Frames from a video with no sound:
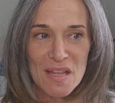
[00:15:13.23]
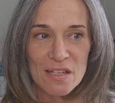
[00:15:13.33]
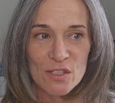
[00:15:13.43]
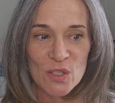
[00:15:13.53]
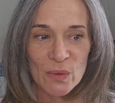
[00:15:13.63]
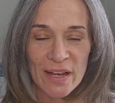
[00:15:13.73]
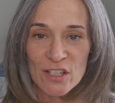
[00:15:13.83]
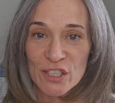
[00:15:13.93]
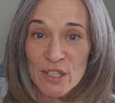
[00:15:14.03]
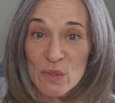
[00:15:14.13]
to
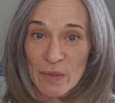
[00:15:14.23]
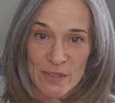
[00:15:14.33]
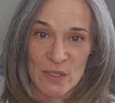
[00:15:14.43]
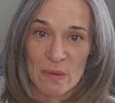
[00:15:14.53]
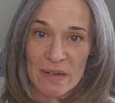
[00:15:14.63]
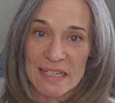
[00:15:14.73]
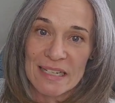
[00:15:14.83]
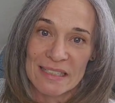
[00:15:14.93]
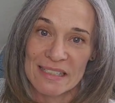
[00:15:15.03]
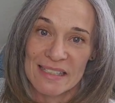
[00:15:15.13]
actually express to my
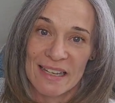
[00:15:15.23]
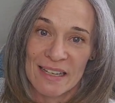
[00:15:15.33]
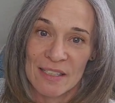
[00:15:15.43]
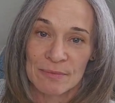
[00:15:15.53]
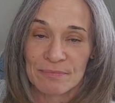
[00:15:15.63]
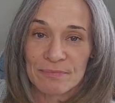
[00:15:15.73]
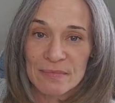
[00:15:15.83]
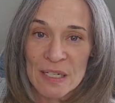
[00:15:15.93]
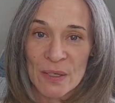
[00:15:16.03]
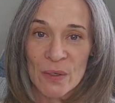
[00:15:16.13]
kids that,
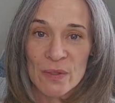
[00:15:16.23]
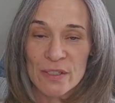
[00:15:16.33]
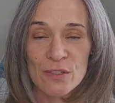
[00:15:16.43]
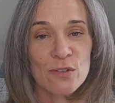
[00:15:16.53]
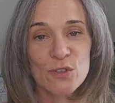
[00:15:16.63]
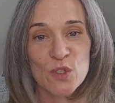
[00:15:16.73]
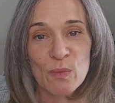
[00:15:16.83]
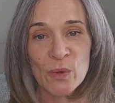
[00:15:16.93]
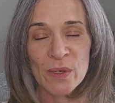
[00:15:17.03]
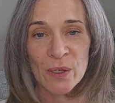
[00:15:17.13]
this
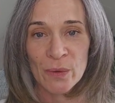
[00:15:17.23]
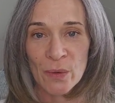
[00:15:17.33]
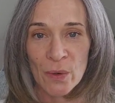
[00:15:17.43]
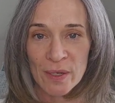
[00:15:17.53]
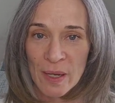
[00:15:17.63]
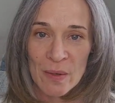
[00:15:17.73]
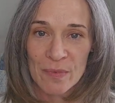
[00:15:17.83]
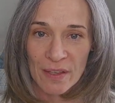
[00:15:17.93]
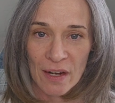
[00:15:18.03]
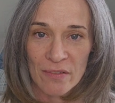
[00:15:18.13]
superhero cape
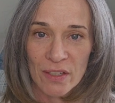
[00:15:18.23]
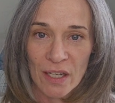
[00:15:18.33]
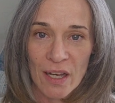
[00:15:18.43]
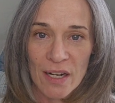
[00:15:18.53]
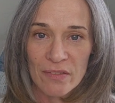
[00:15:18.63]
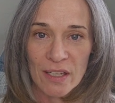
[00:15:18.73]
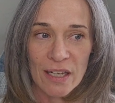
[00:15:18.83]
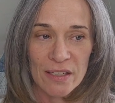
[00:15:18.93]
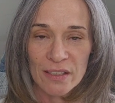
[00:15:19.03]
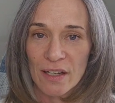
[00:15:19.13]
that I've got, I kind
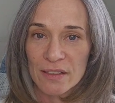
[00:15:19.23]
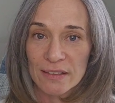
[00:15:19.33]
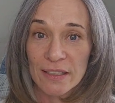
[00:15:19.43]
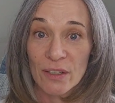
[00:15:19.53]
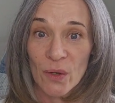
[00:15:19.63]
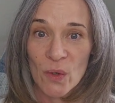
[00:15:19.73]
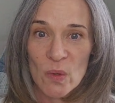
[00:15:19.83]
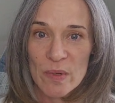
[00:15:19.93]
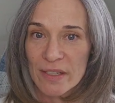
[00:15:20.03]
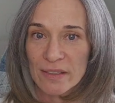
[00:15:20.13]
of got to let go
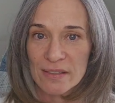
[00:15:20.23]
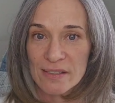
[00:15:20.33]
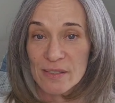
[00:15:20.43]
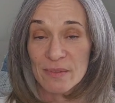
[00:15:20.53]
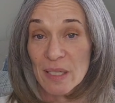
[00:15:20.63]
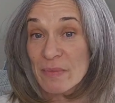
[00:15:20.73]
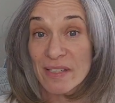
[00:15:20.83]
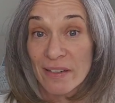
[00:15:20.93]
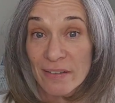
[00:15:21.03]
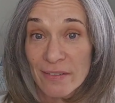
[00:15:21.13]
because I'm
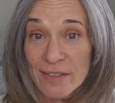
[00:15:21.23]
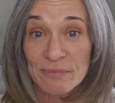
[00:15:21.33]
scared